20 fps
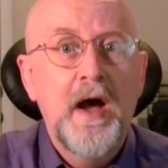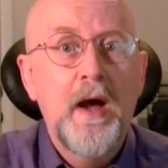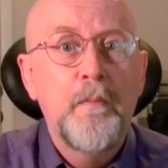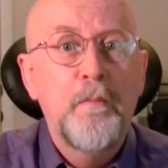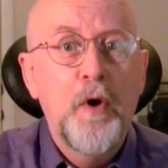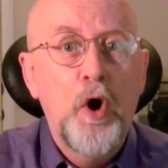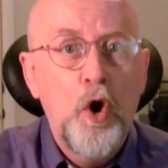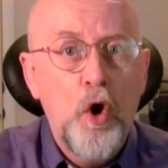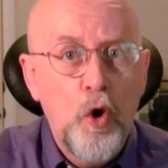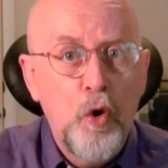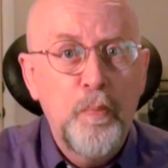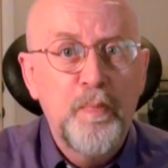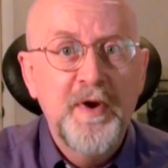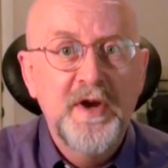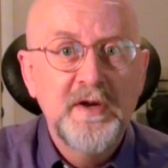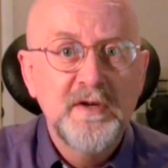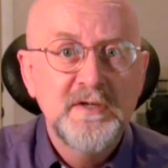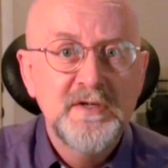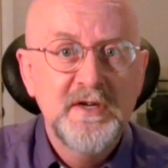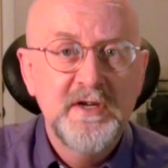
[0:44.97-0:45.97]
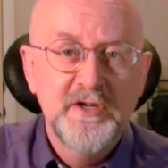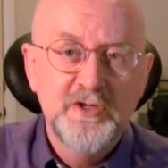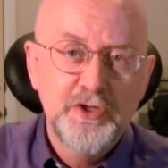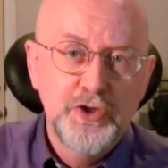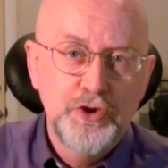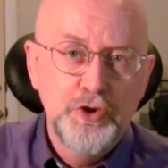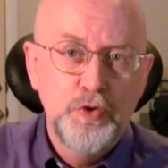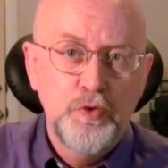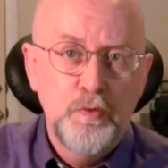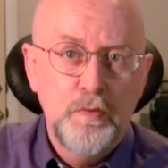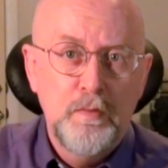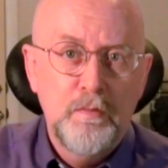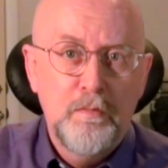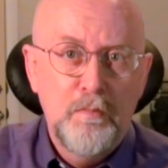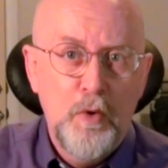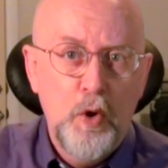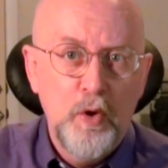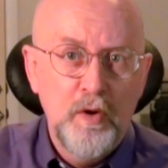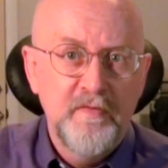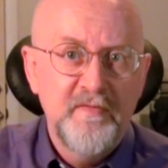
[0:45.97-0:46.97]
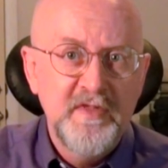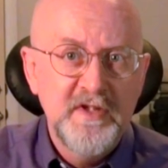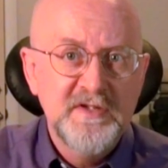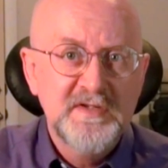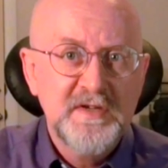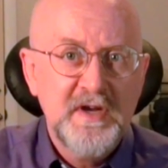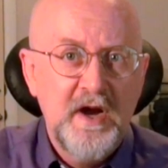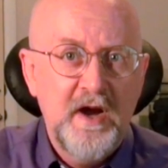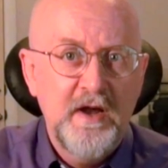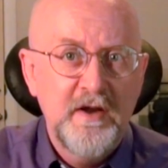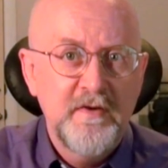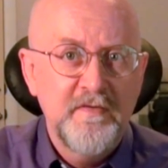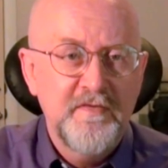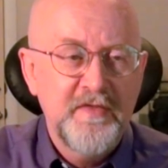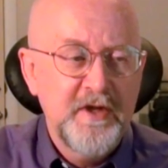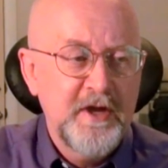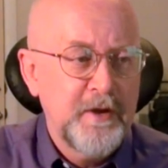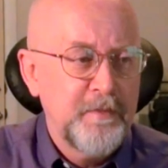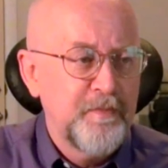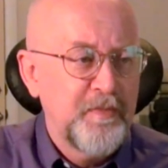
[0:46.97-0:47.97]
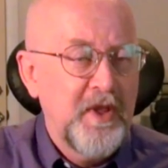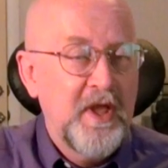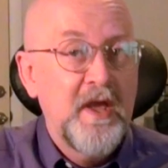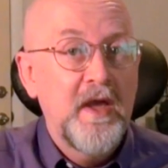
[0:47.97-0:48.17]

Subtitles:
I'm hoping to get to do more of this kind of thing.